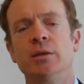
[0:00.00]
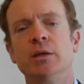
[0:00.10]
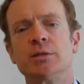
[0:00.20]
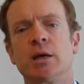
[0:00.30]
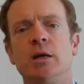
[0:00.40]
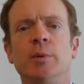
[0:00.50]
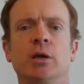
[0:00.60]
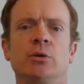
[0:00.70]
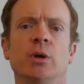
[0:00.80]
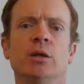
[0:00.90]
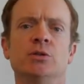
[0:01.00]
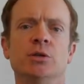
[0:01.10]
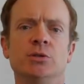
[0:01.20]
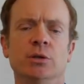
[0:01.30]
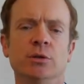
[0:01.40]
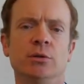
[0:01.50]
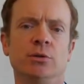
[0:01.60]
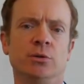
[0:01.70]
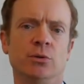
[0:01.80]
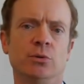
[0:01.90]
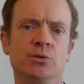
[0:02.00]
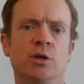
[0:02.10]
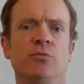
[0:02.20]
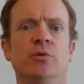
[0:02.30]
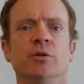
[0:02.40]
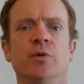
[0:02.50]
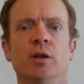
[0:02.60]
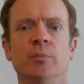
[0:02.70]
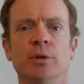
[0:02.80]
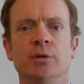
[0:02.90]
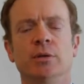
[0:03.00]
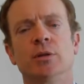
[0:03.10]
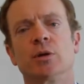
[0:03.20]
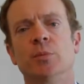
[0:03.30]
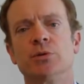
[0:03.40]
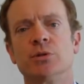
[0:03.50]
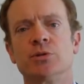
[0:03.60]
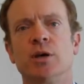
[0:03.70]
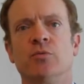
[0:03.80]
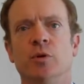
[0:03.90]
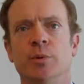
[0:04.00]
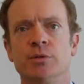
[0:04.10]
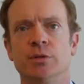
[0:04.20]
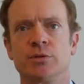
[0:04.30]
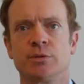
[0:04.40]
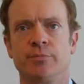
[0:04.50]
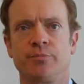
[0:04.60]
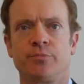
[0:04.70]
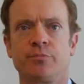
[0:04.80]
then decided to make a transition to software development in the commercial software business.